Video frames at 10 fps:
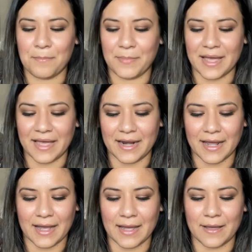but
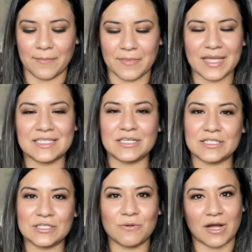um, it's
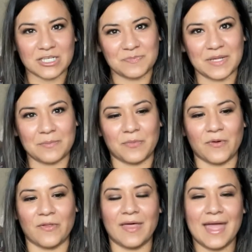good to watch
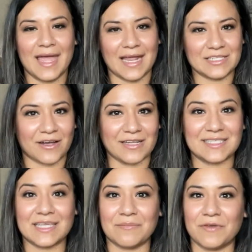people and talk
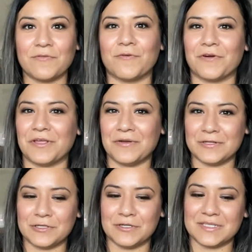to them before you
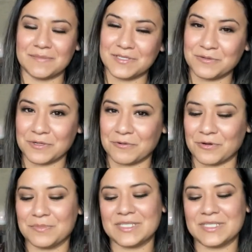introduce them to a group.